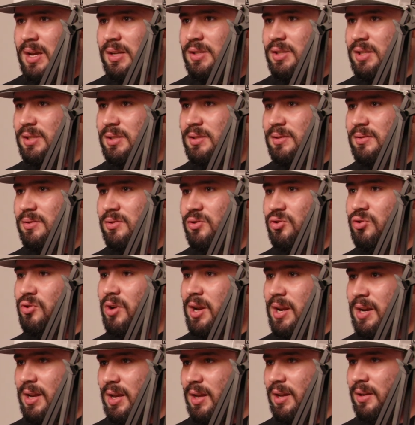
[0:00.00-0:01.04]
Just
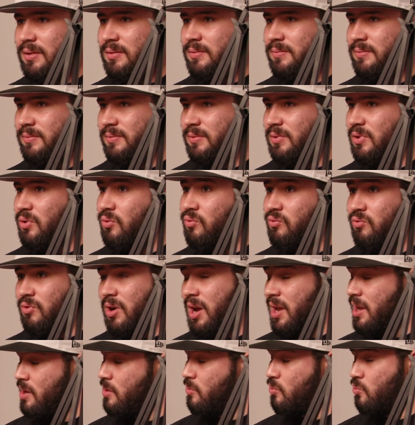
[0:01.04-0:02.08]
training the
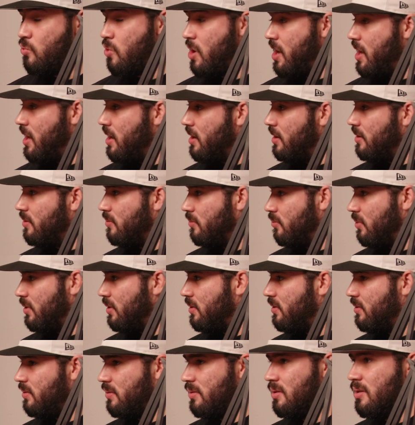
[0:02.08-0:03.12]
right way
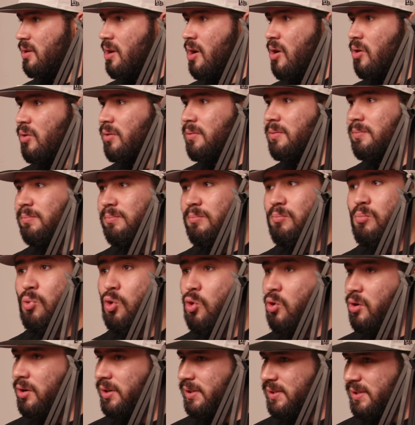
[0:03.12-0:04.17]
with,
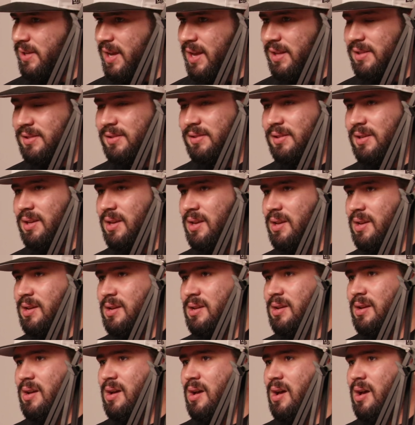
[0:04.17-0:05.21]
more intensity,
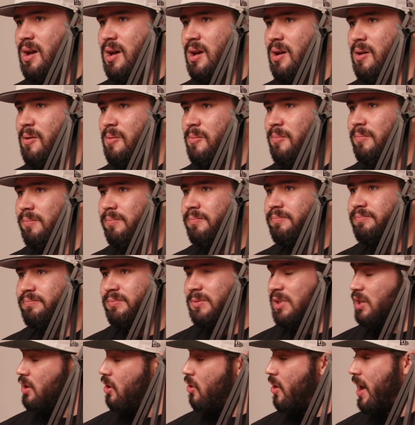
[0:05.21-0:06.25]

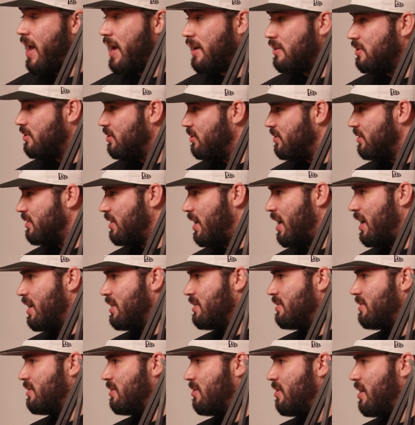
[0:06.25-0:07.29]

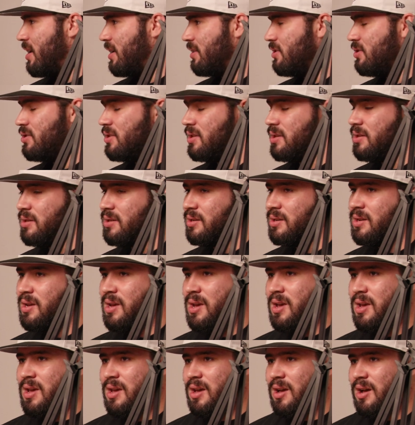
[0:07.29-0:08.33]
exercise selection,
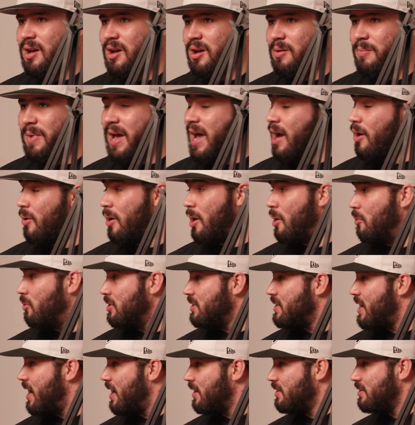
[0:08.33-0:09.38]
how I
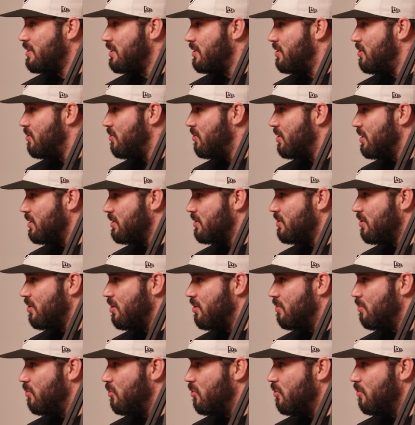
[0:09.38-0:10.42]
was executing
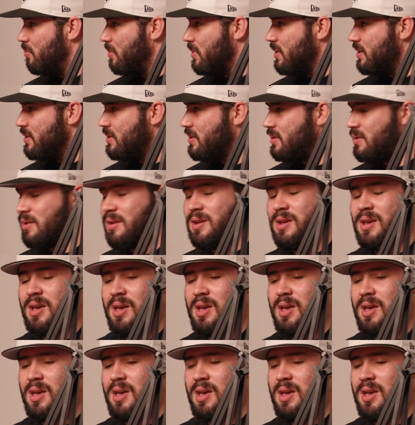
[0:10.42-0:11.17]
certain movements.